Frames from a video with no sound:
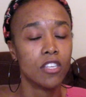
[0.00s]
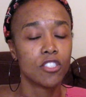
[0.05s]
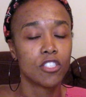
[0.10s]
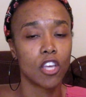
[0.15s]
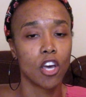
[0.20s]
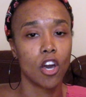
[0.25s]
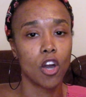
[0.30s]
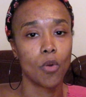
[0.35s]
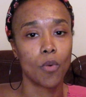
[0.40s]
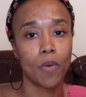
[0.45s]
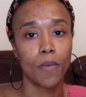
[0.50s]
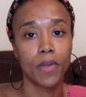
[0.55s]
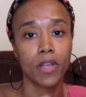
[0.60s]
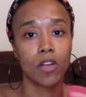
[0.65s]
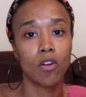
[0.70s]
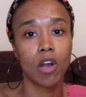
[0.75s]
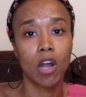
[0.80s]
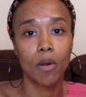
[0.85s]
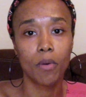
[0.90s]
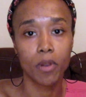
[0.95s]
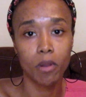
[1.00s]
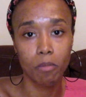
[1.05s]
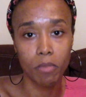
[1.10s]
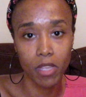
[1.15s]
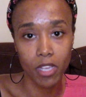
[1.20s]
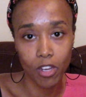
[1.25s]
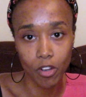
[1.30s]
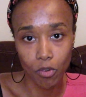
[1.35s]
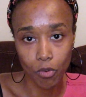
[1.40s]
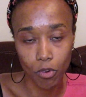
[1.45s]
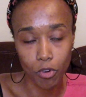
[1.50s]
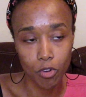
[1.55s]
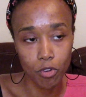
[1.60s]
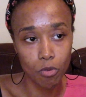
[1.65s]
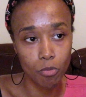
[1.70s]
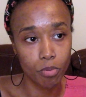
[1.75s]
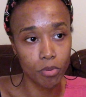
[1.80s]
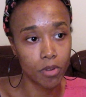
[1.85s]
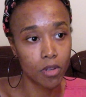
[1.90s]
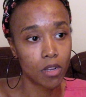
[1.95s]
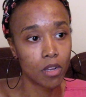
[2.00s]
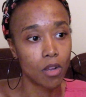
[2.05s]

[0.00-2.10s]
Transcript: So when we go out with a big group,